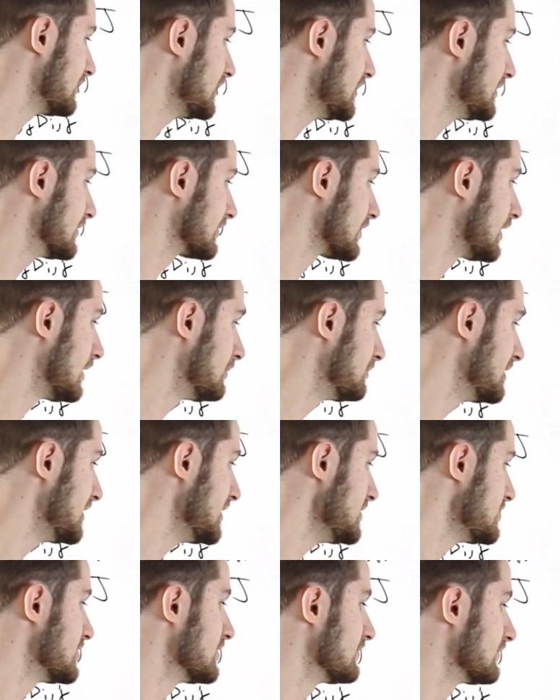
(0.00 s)
linear
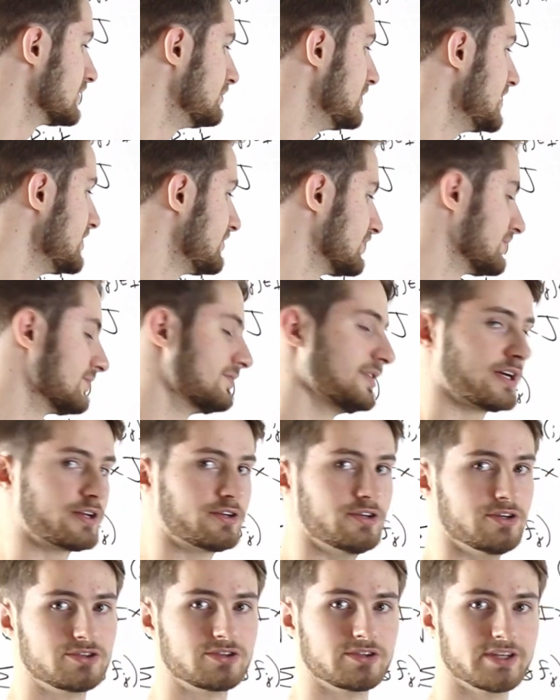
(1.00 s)
combination of the basis
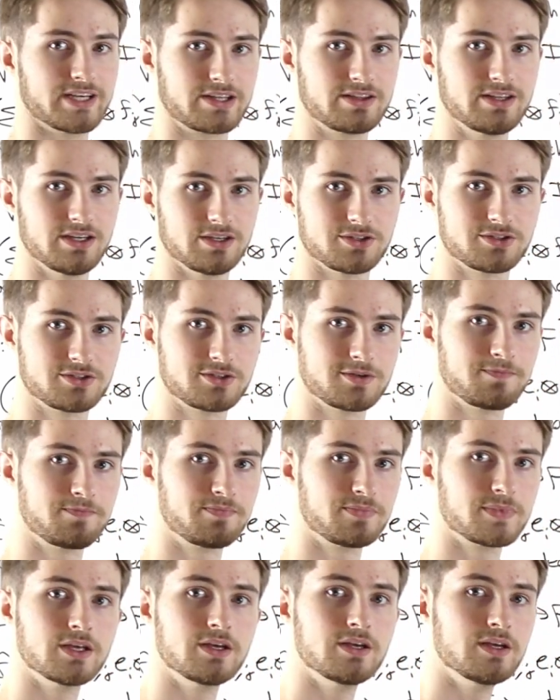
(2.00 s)
vectors like this.
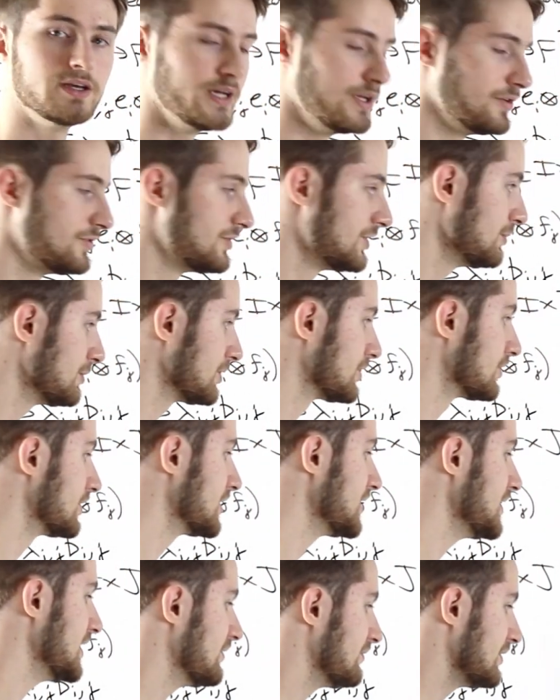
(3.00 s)
And
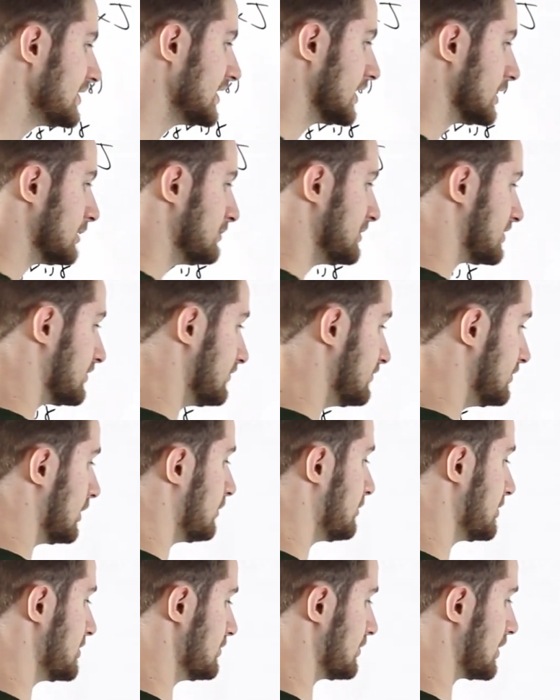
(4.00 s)
similarly, every element of
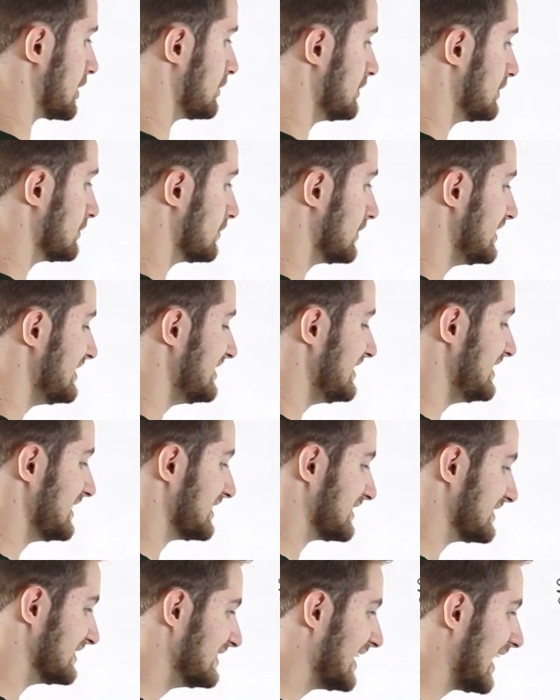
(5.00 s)
w can be written in
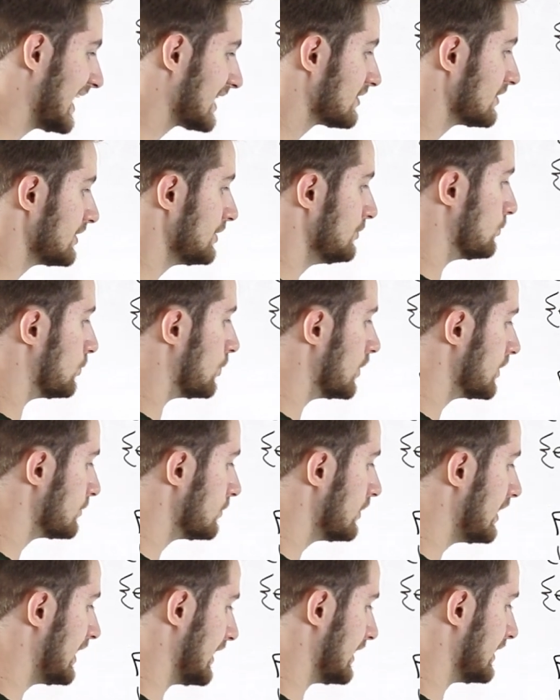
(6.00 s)
exactly one
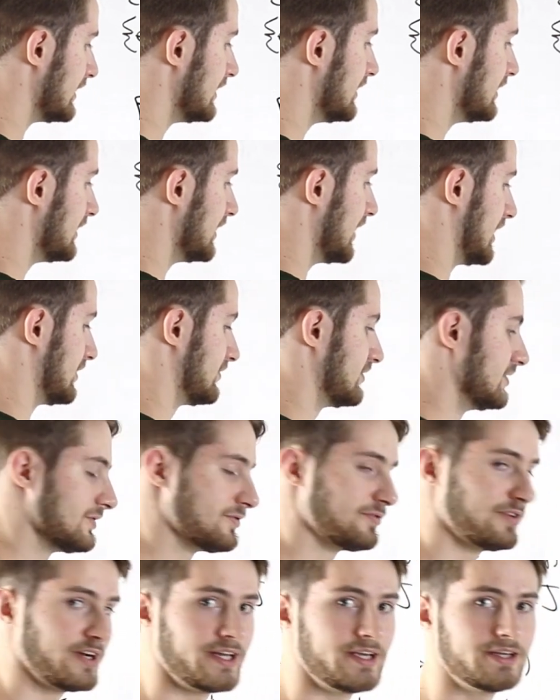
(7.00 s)
way as this
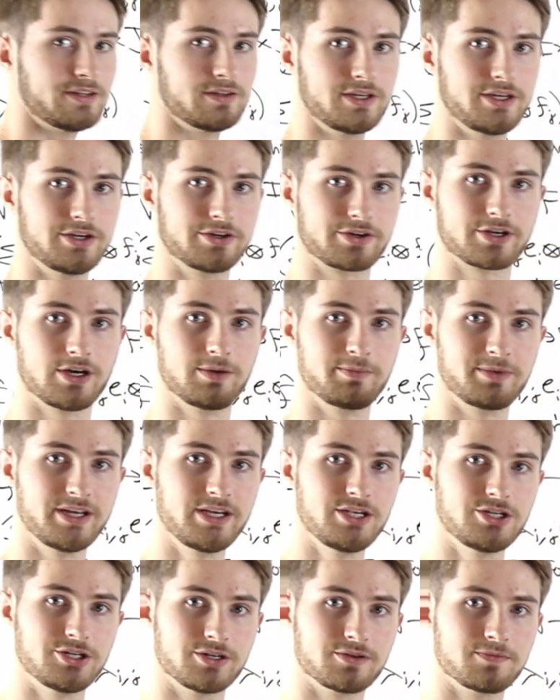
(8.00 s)
finite linear
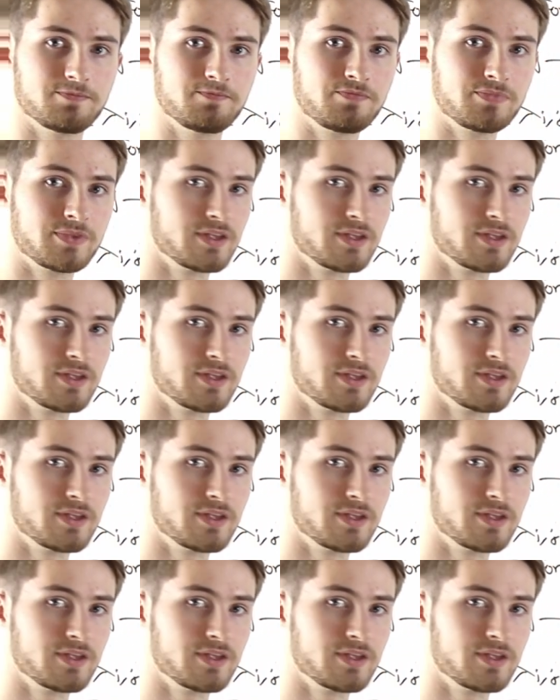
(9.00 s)
combination.